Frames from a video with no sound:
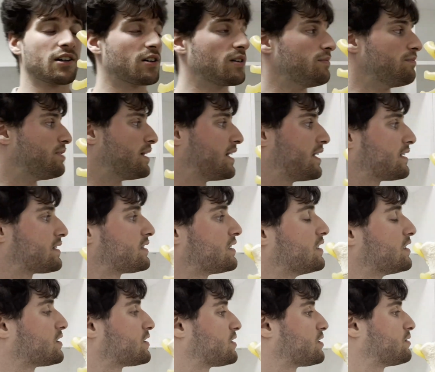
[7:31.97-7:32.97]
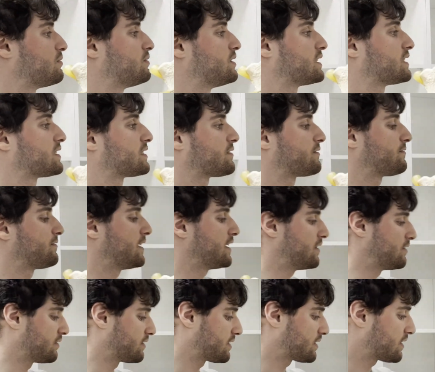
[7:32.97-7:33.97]
compared to the ones
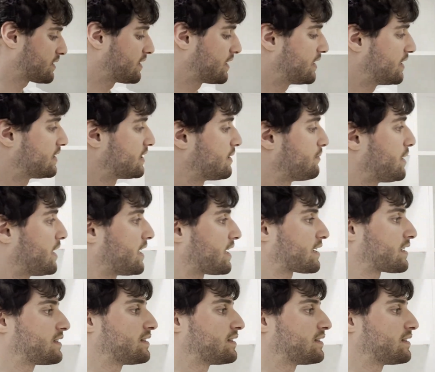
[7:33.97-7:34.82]
found at the back.